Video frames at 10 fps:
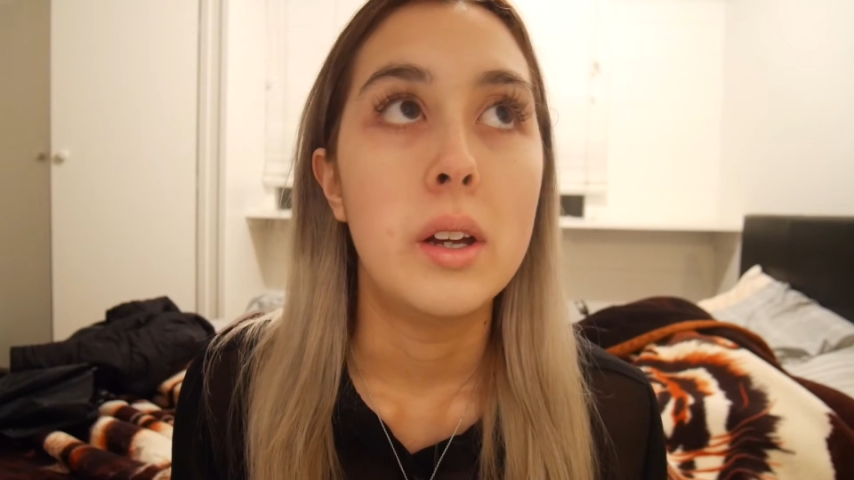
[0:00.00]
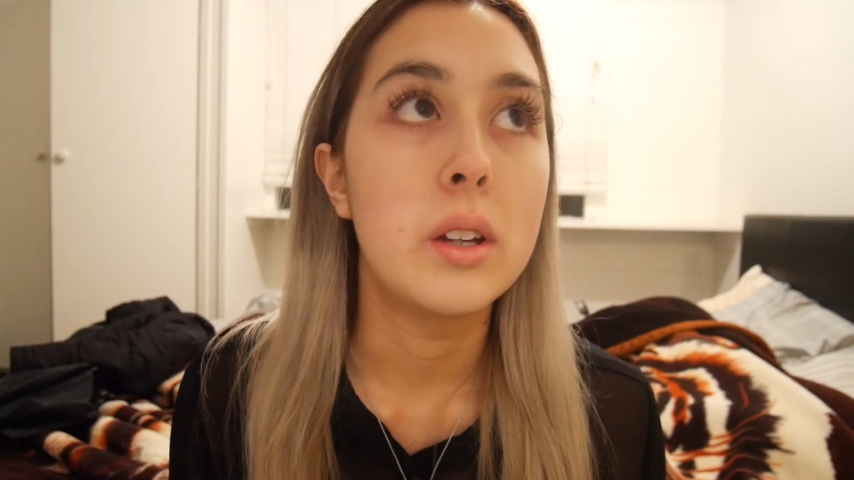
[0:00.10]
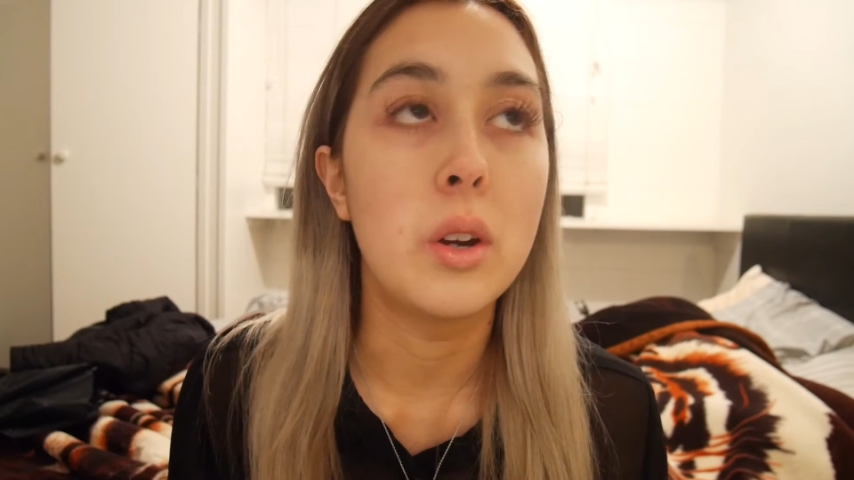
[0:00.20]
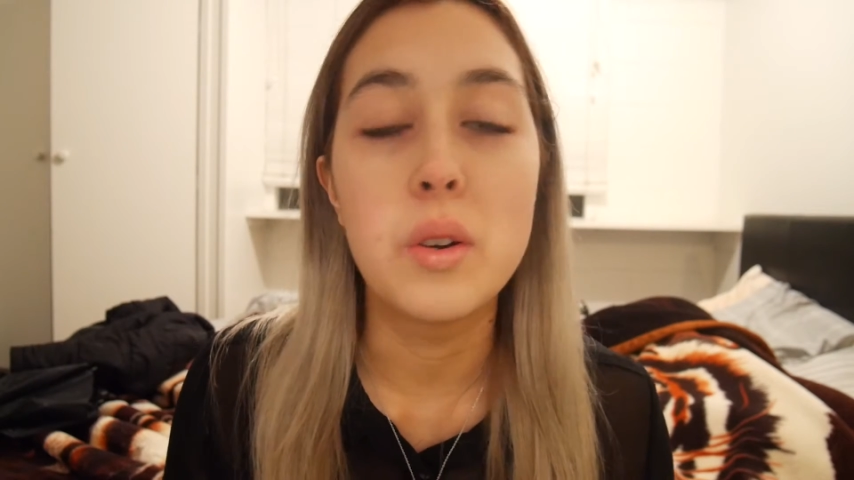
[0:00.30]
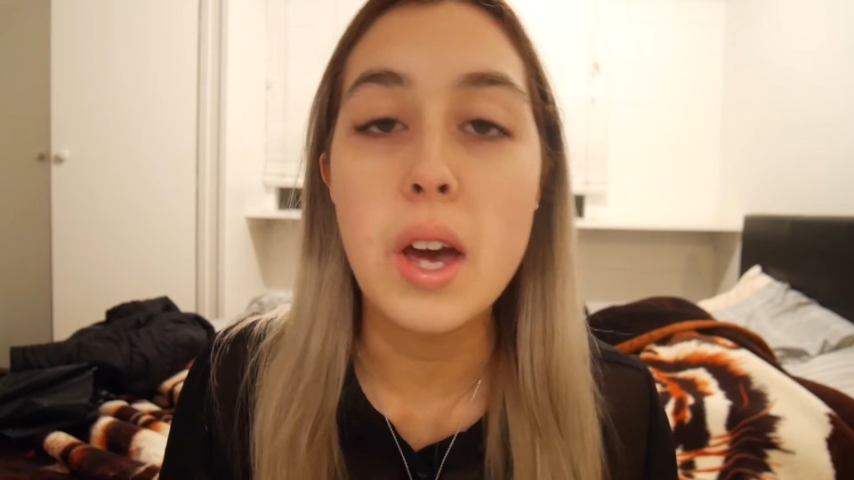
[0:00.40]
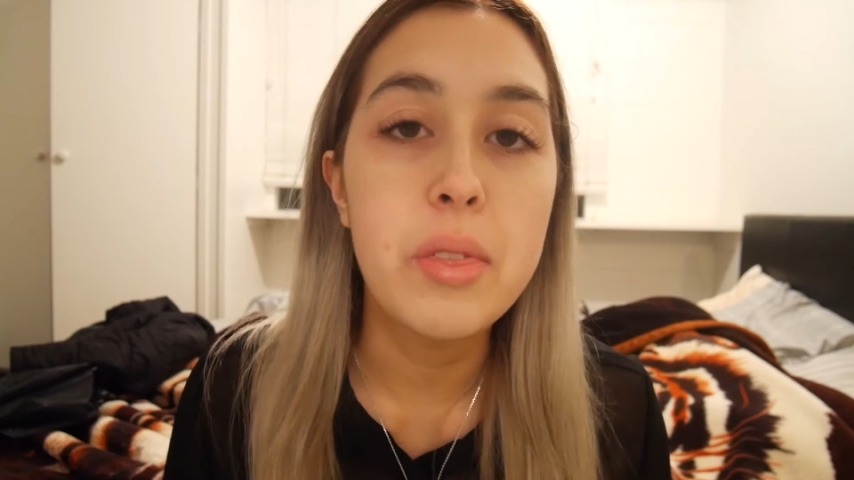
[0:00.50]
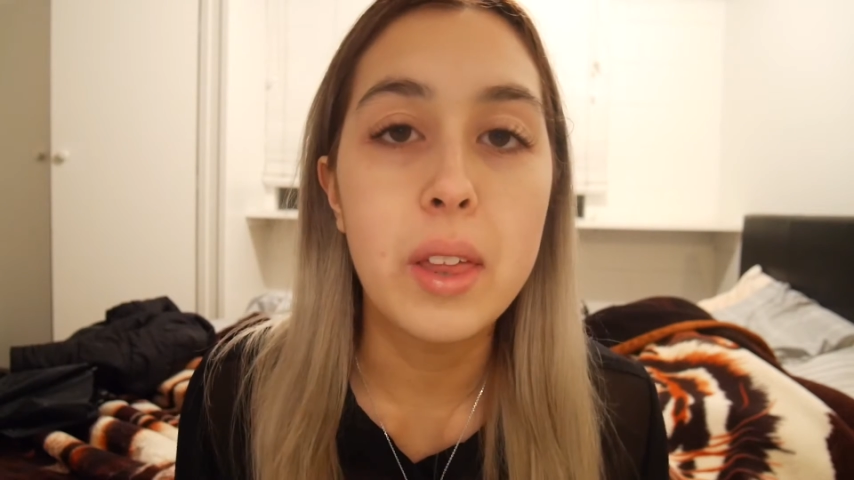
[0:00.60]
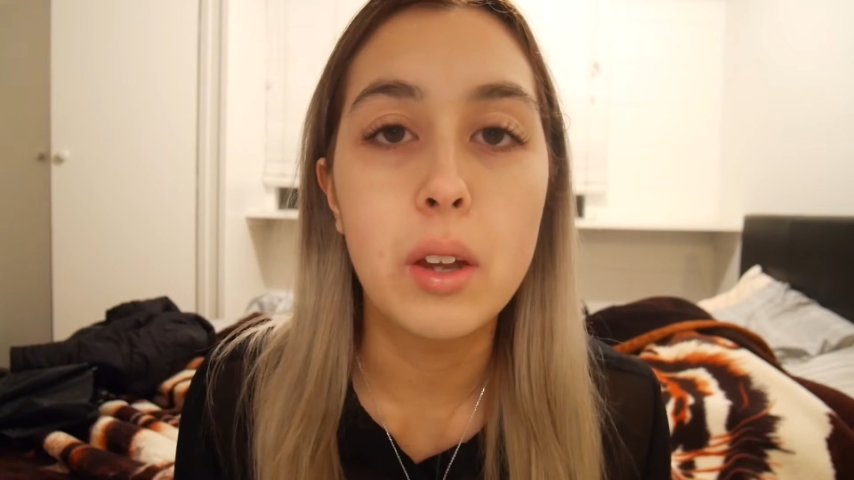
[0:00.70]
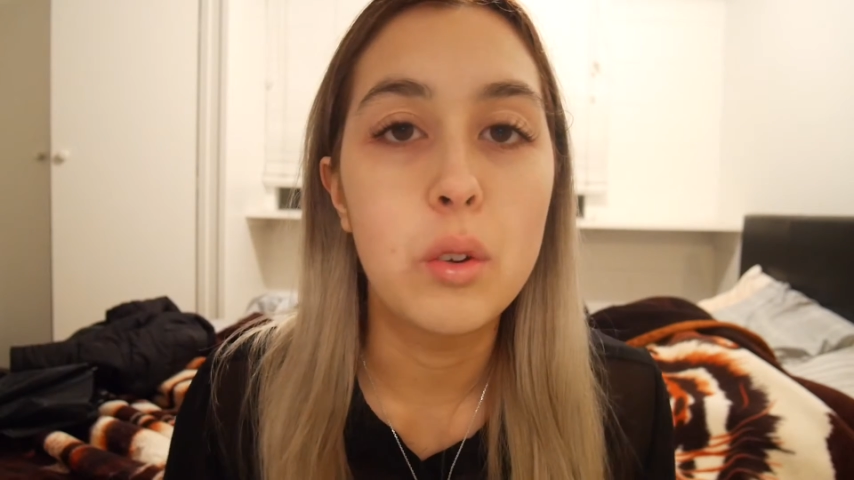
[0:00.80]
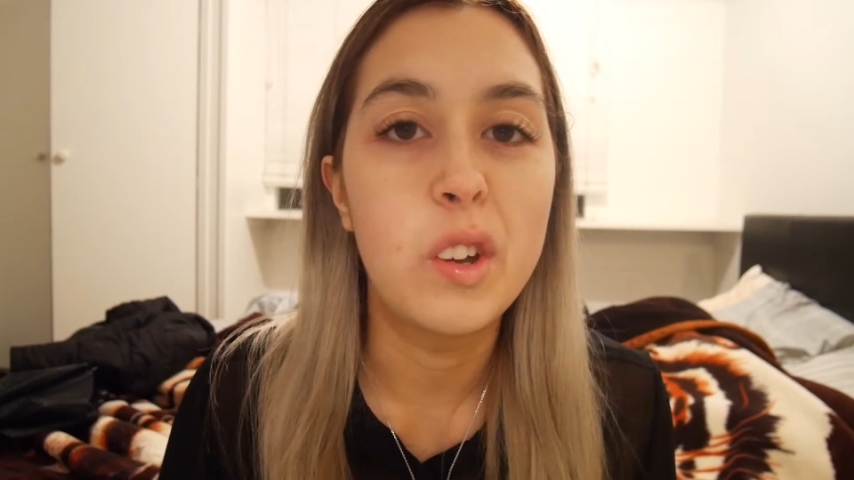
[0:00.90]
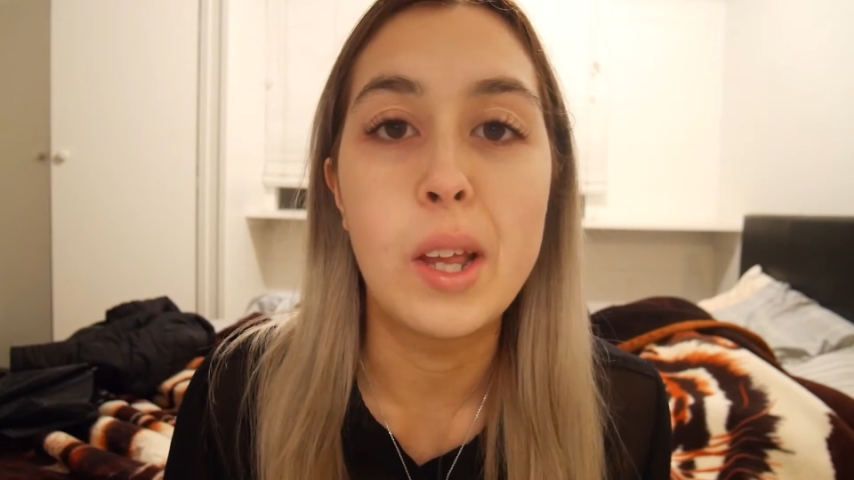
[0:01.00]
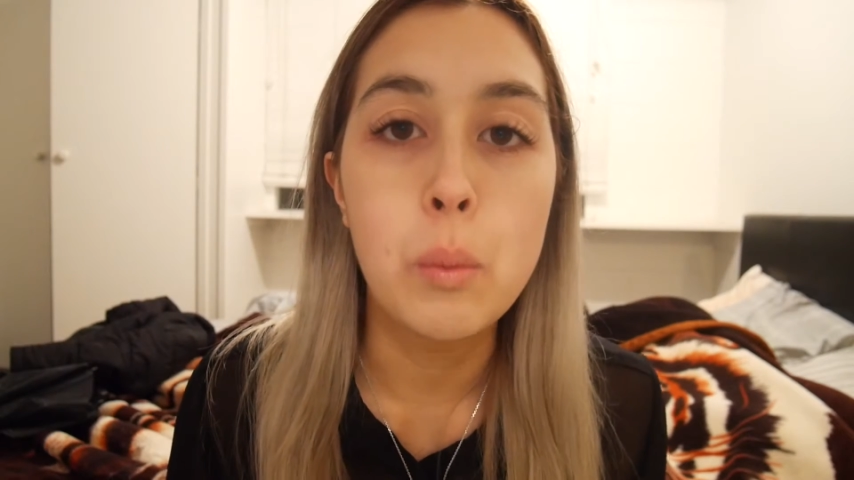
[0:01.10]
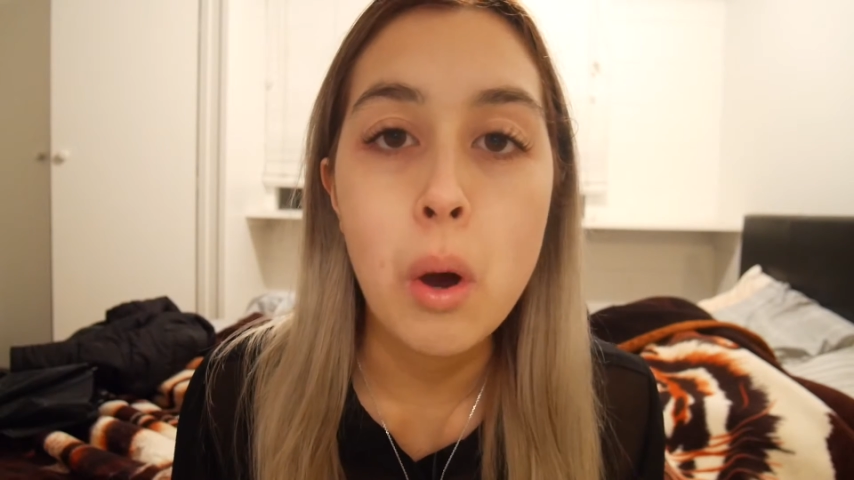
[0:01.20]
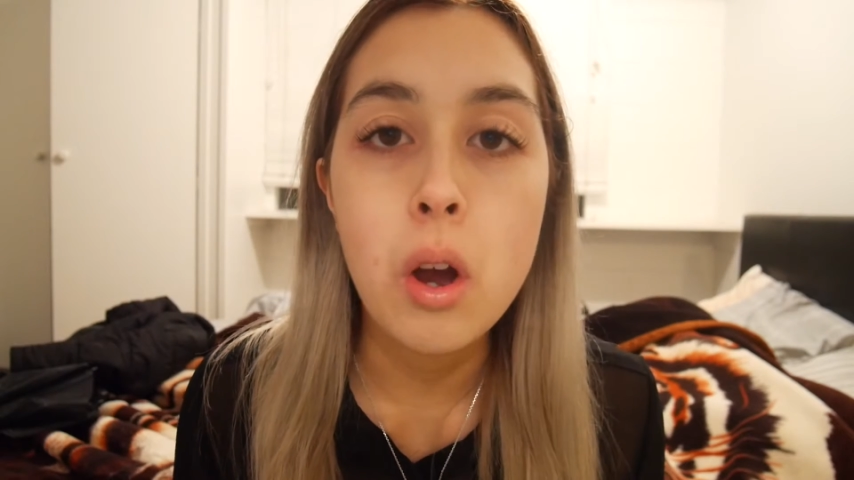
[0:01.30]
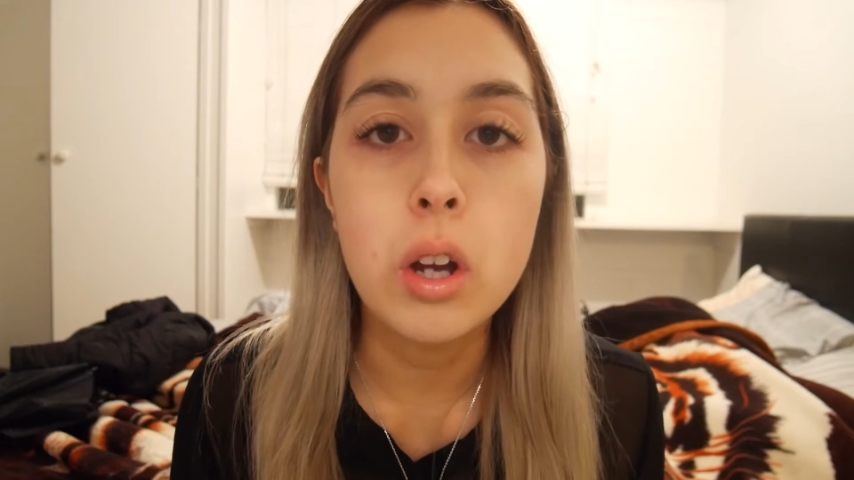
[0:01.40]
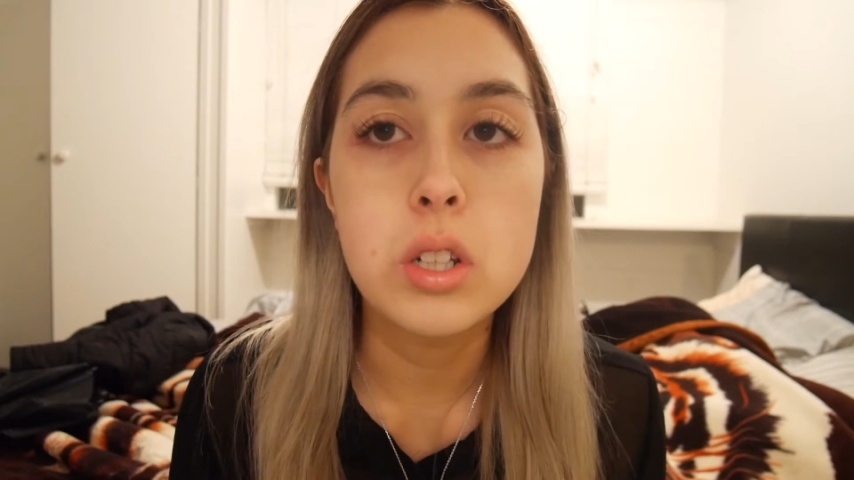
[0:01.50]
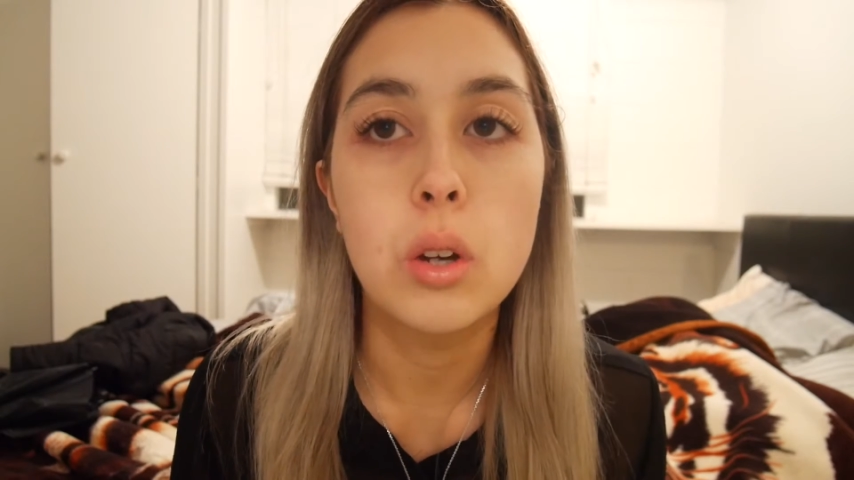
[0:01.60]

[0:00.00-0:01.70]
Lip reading: You know, nothing really worked.